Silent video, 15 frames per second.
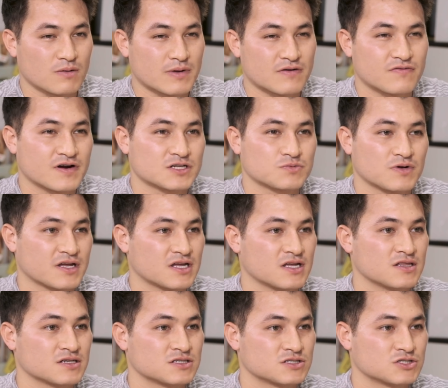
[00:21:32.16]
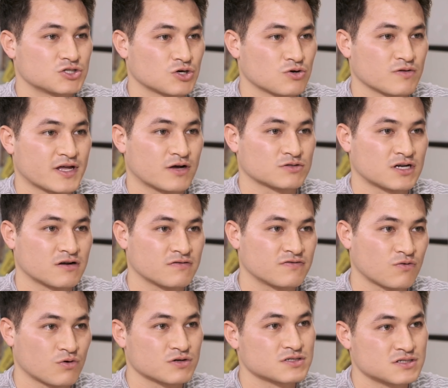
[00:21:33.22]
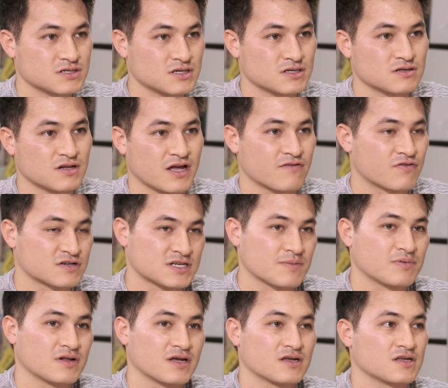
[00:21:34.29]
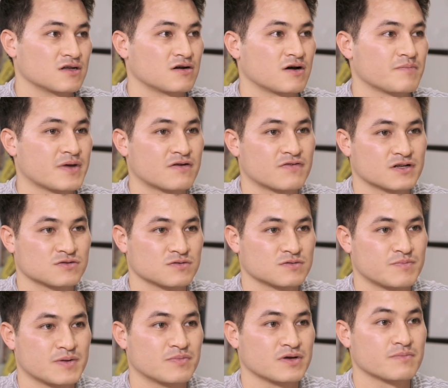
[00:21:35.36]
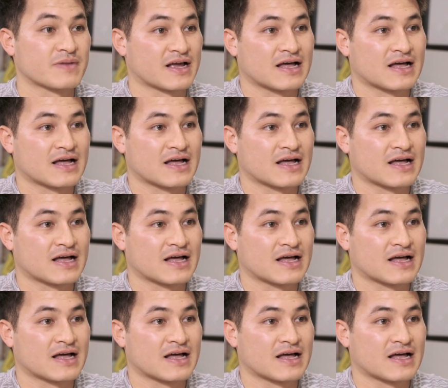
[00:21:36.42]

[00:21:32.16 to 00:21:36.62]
my friends were like in this circle that I was kind of forced in. Like for example, like make friends with people in my